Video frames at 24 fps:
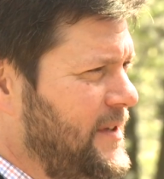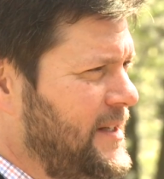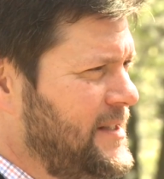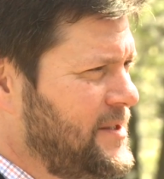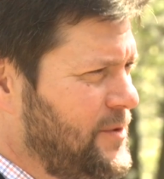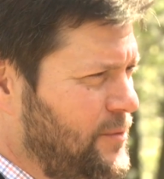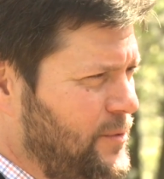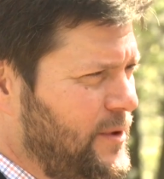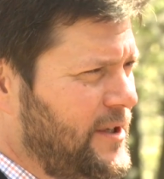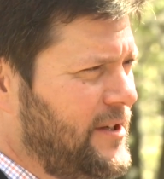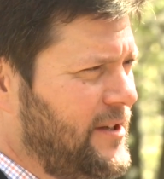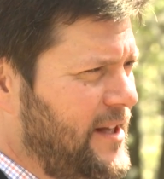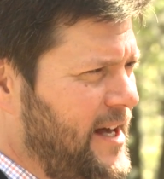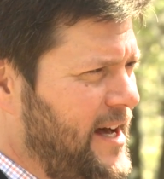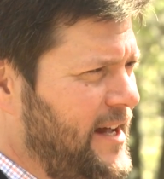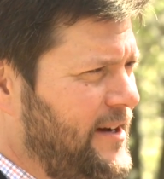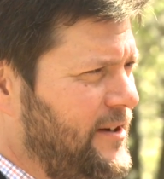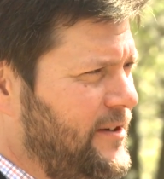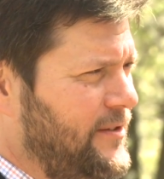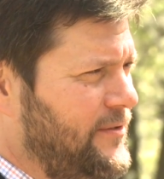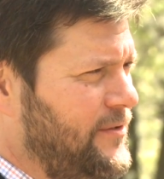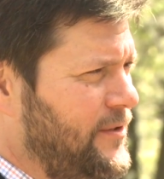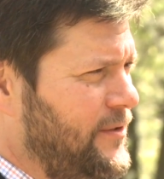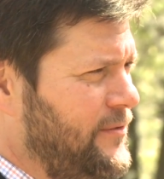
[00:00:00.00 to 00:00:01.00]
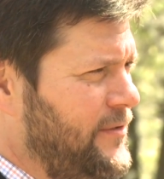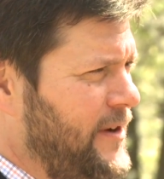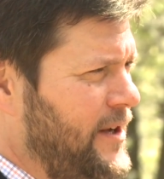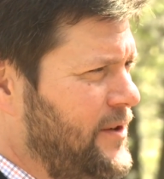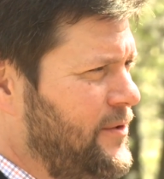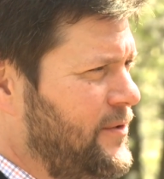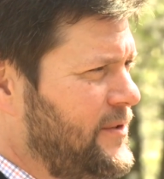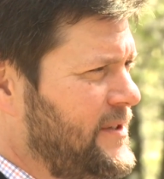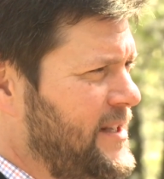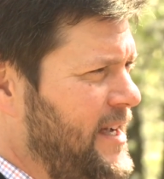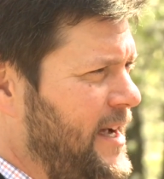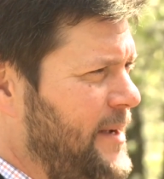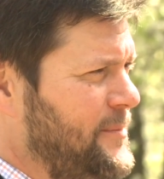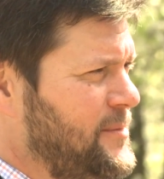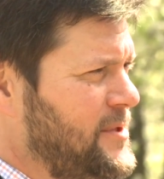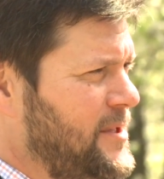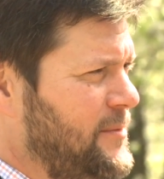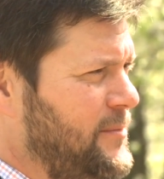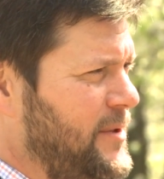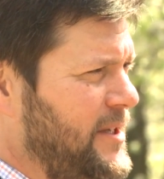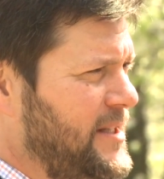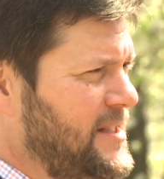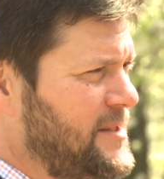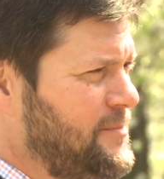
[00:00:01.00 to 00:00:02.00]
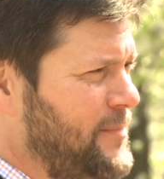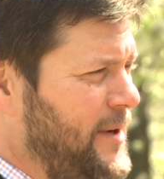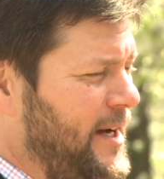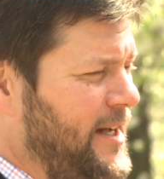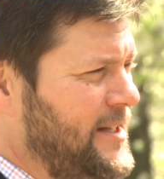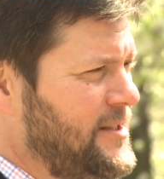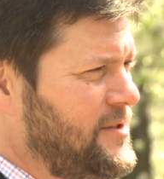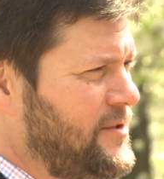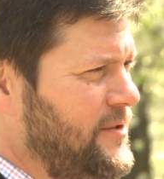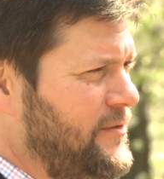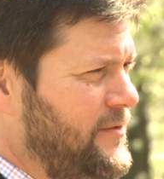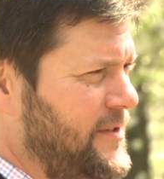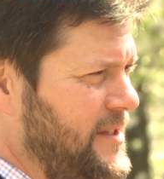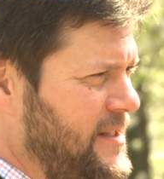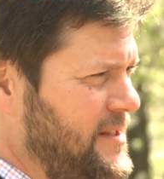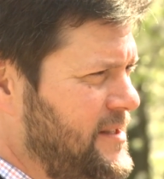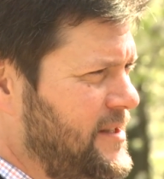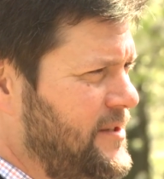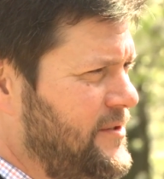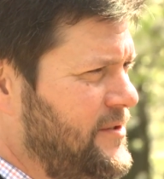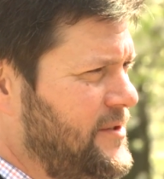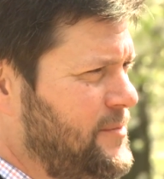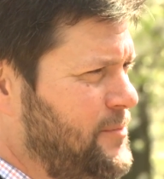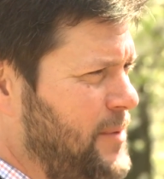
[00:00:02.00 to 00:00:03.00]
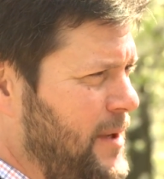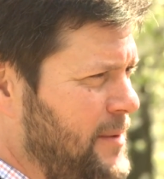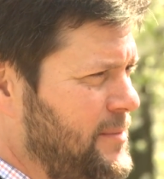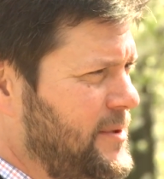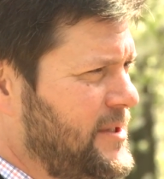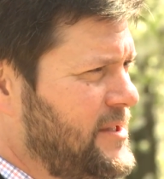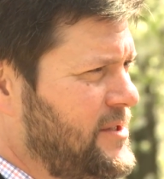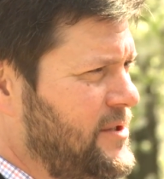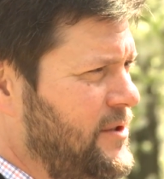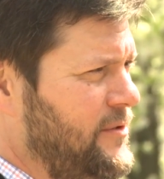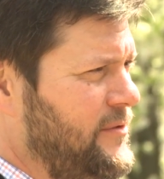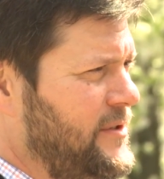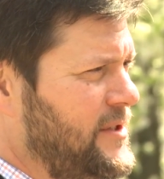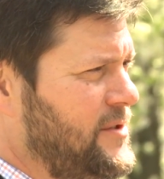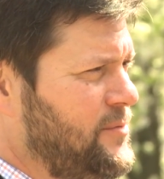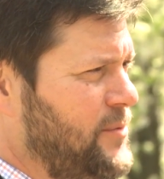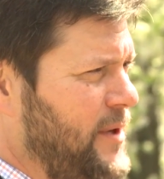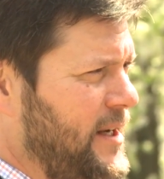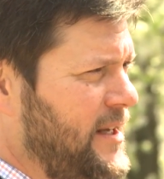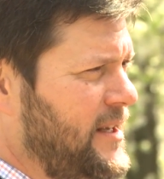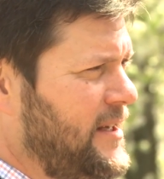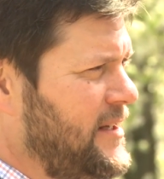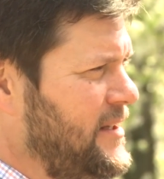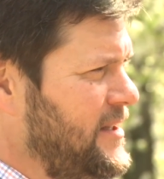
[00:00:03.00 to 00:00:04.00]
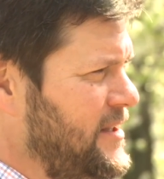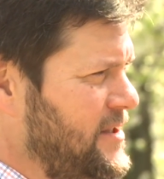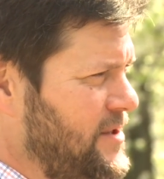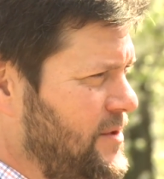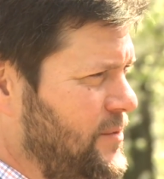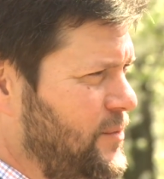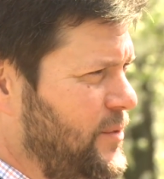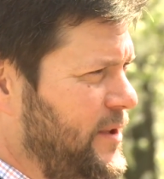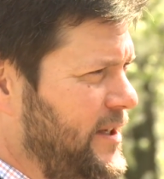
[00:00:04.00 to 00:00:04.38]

It's a real honor for Federal Times to be a sponsor of this year's Public Service Recognition